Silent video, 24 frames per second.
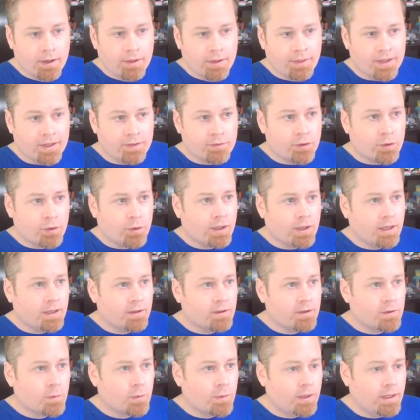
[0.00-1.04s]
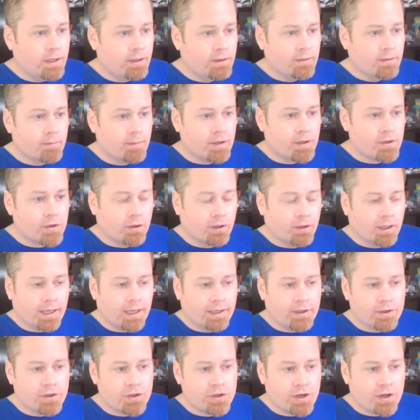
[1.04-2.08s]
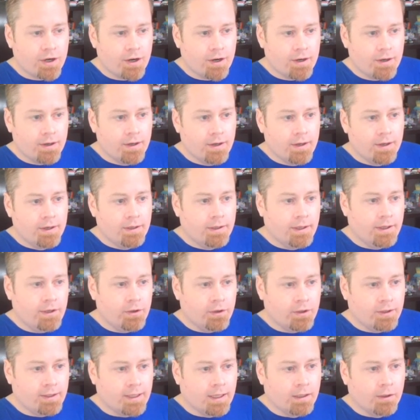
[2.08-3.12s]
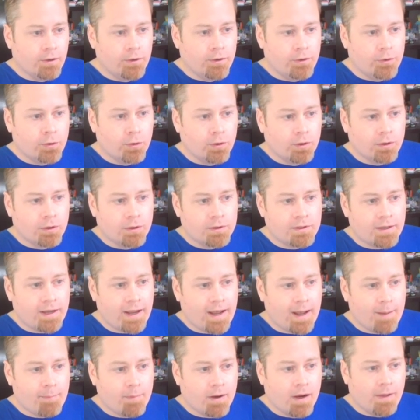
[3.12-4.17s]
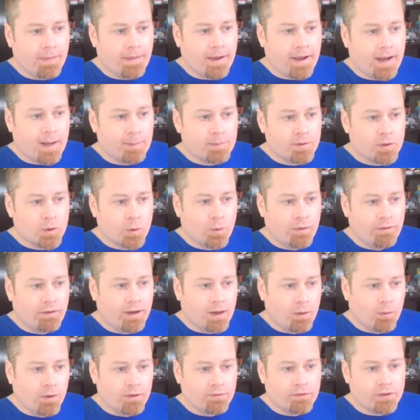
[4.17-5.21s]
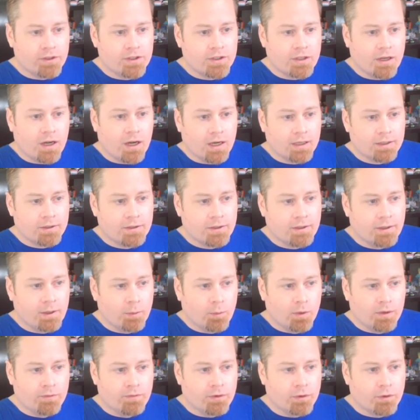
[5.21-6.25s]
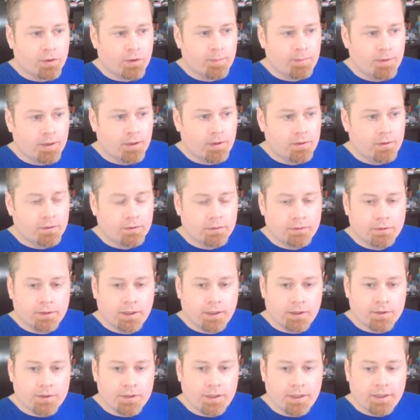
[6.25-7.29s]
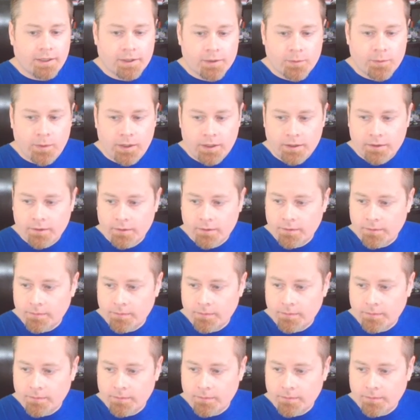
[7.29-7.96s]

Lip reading: Thanks for tuning in this week. Make sure to like and share, and you can download the ToroAlerts app on the App Store. We've got one for stocks and one for crypto, and I'll see you next week.